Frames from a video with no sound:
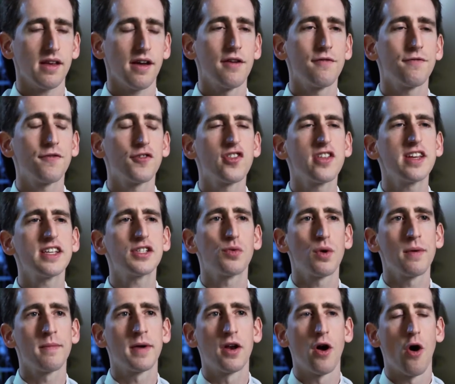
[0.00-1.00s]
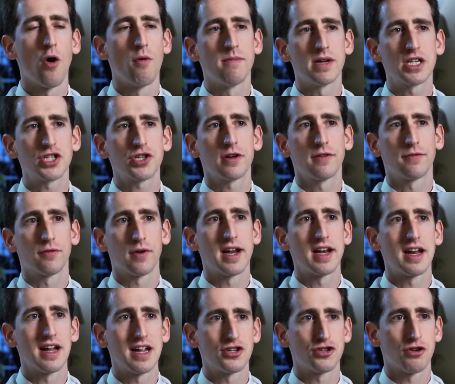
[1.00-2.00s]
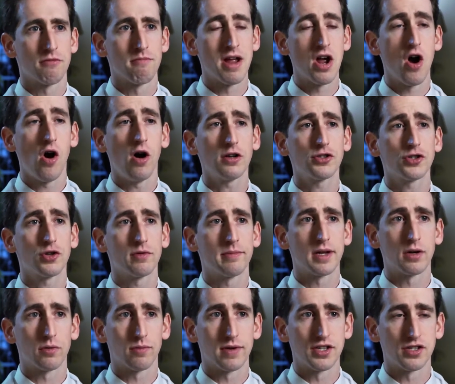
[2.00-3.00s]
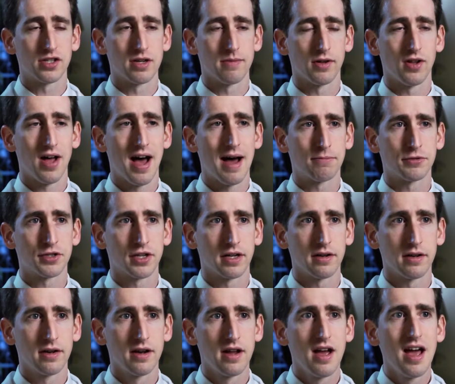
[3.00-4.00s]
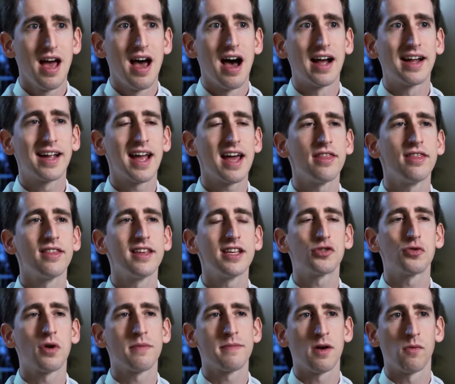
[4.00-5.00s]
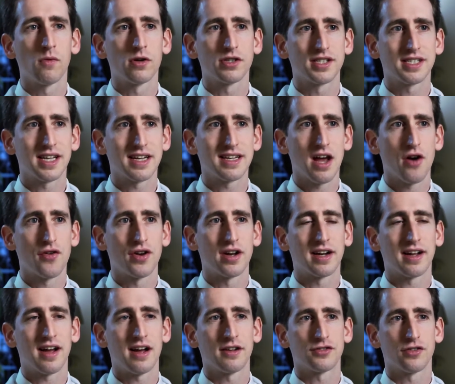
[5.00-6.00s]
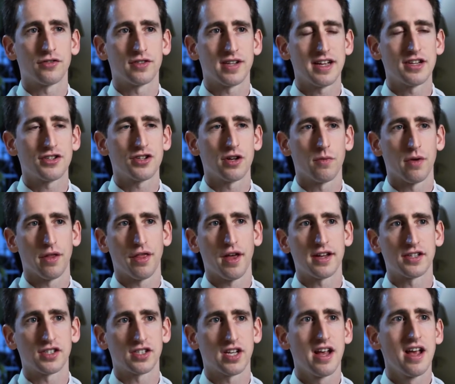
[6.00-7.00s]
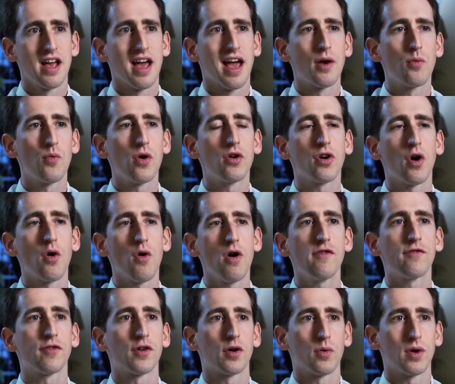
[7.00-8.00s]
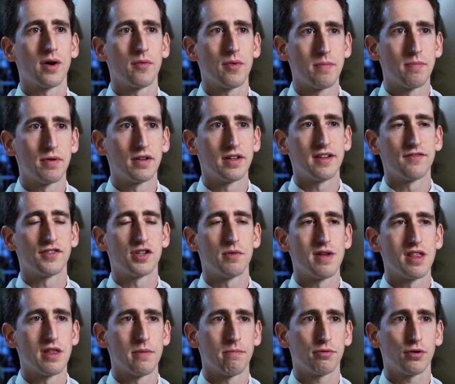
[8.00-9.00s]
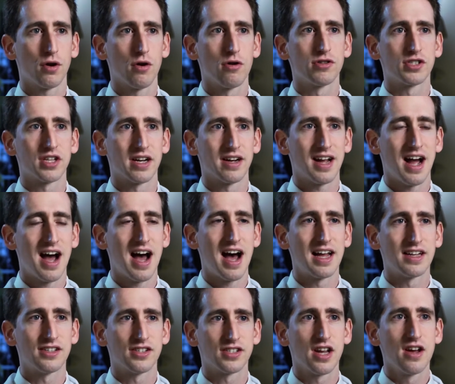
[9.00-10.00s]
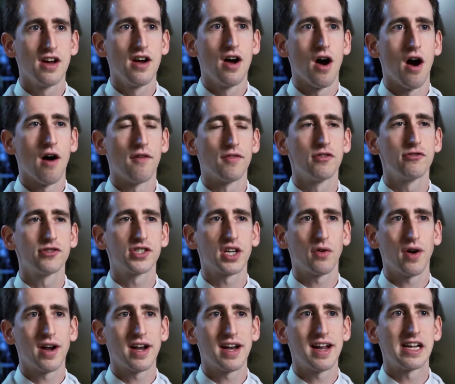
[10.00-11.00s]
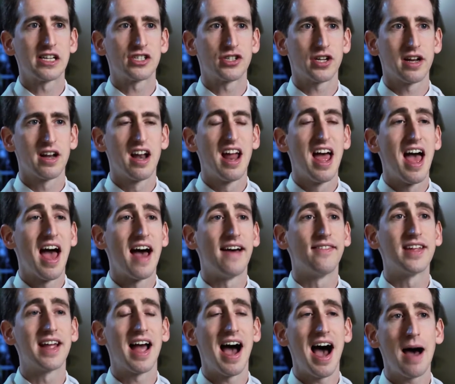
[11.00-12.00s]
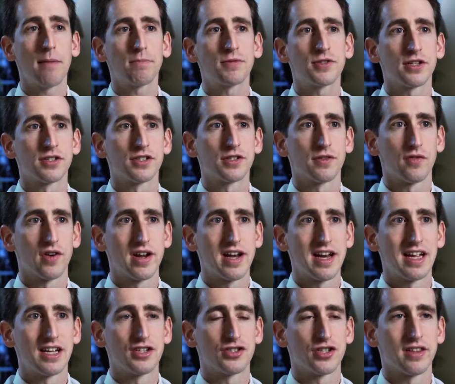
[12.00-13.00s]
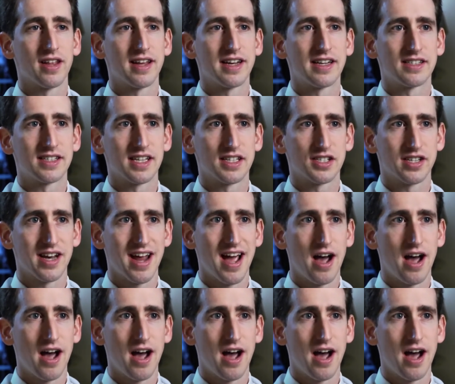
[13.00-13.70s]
And for these women, omission of radiation may also be a reasonable option. Again, these women will sit down in consultation with us and we'll go over what we believe to be the pros and cons of using radiation and the options of radiation that exist